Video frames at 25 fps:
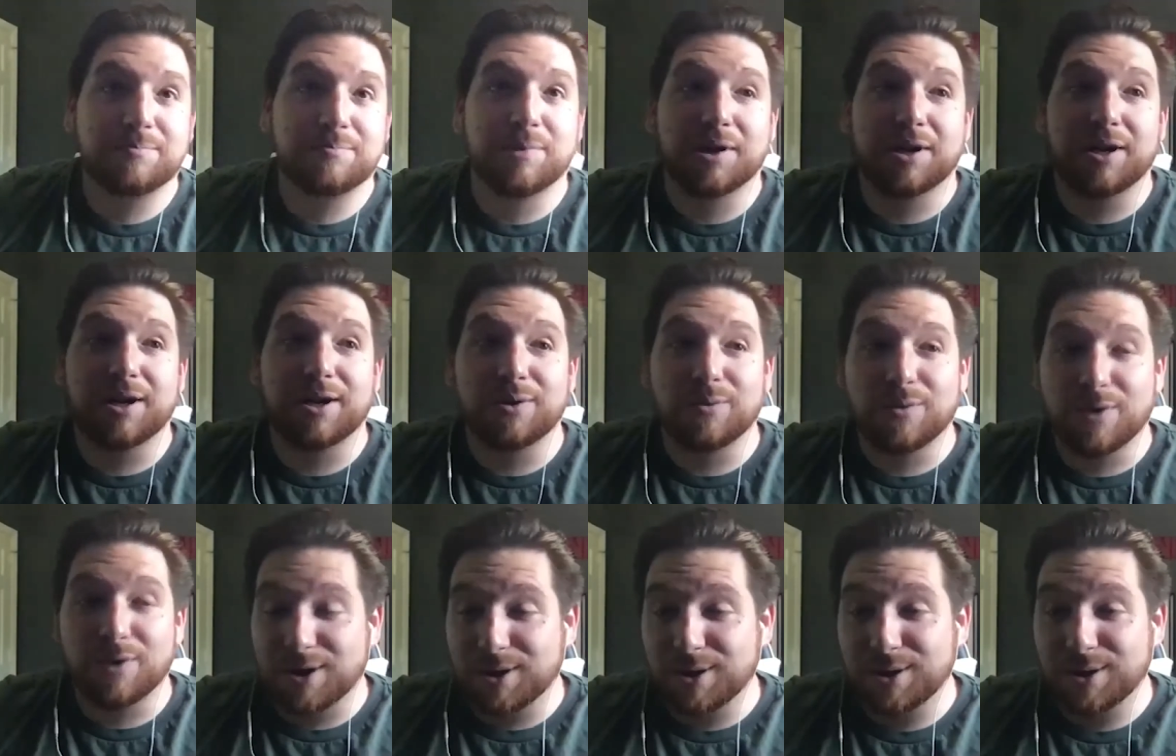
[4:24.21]
But in
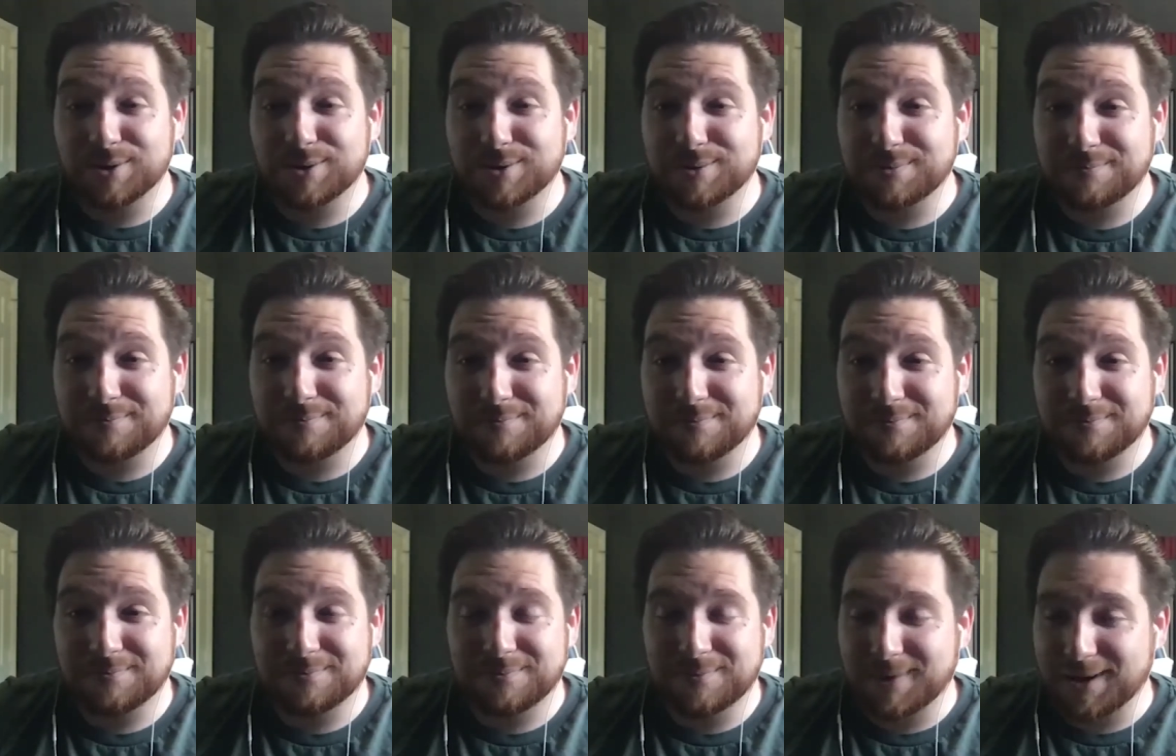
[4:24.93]
one of those
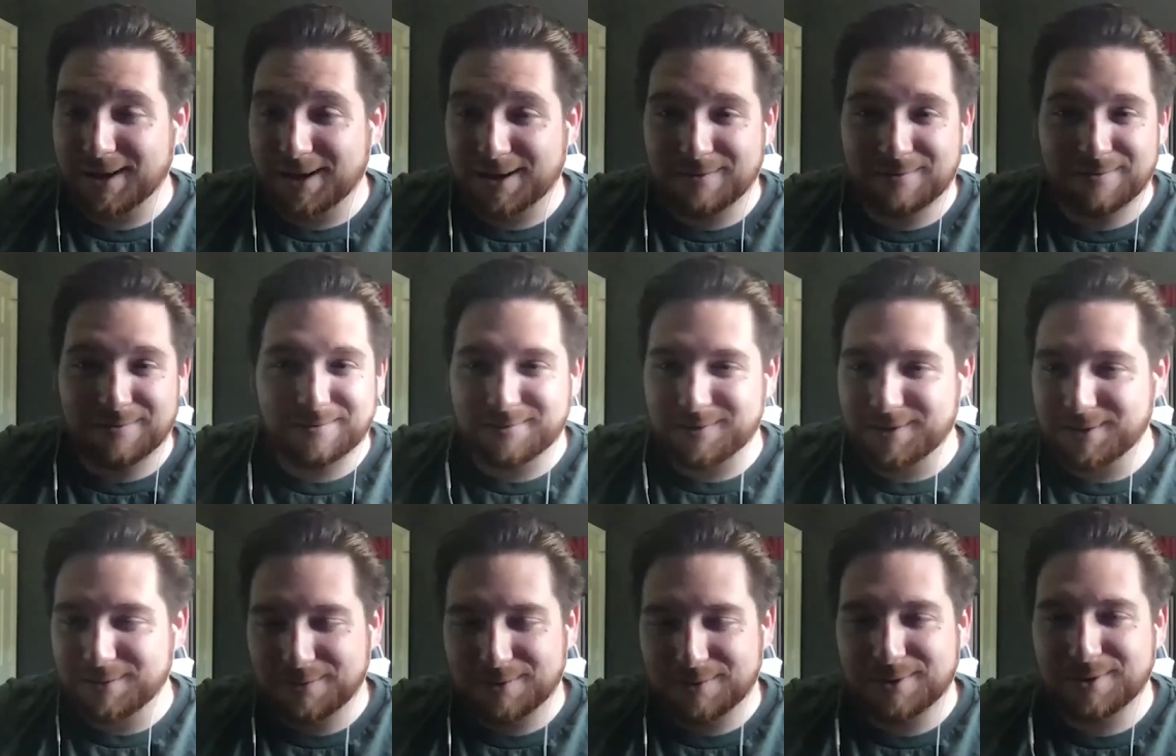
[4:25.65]
I, you
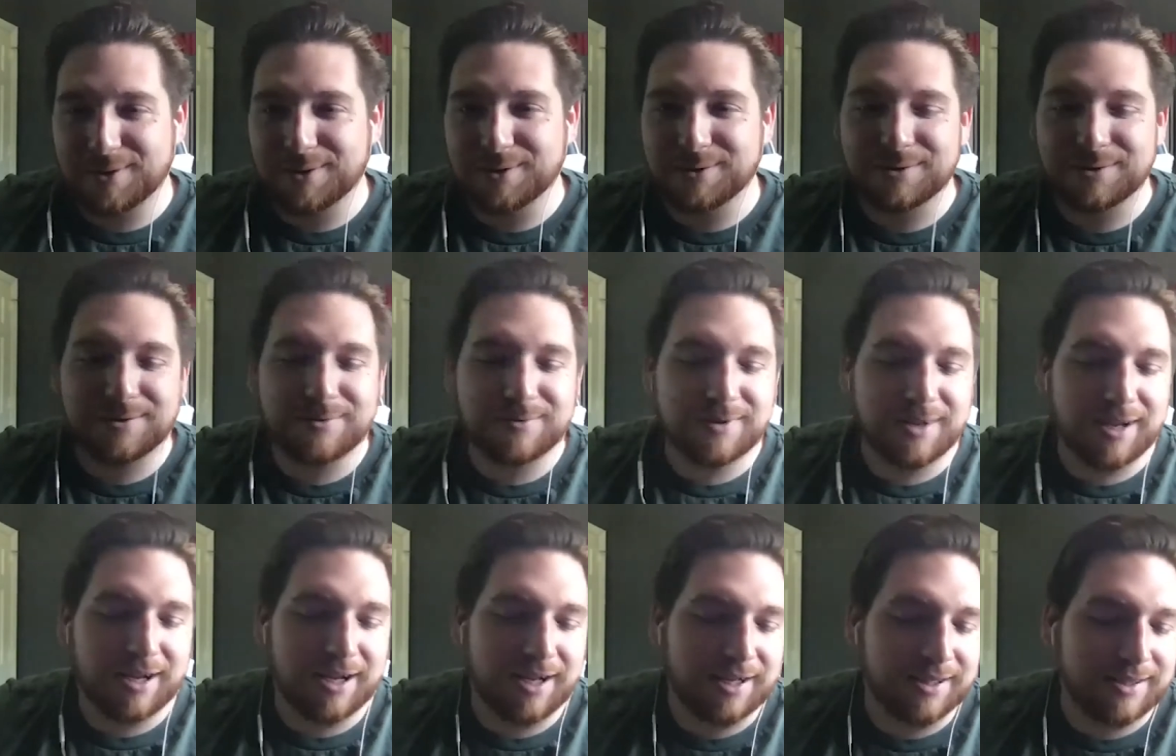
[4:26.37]
know, one of those
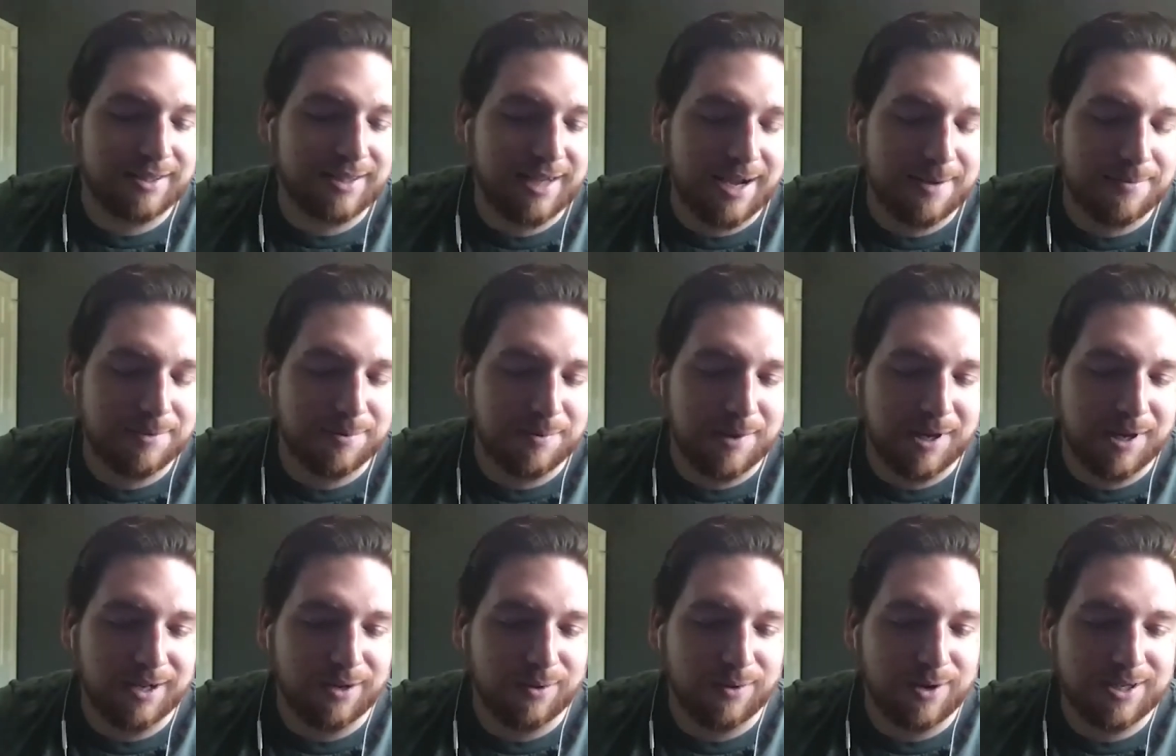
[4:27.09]
uh, times
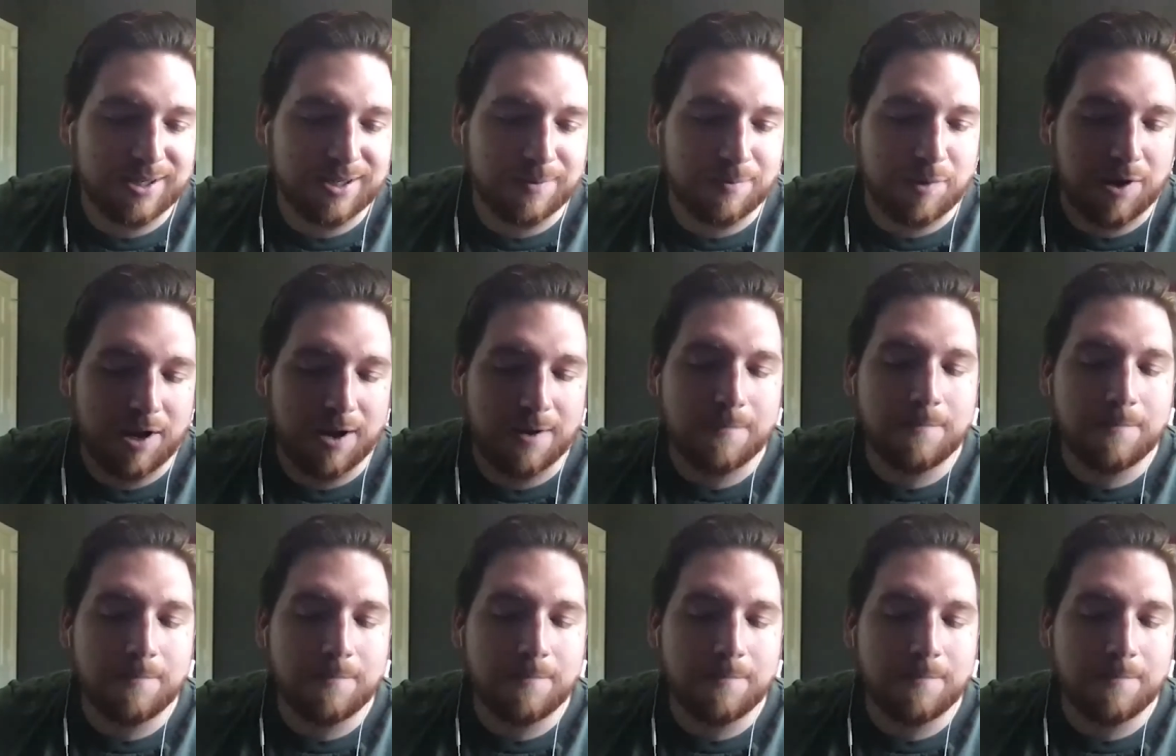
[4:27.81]
making a recipe,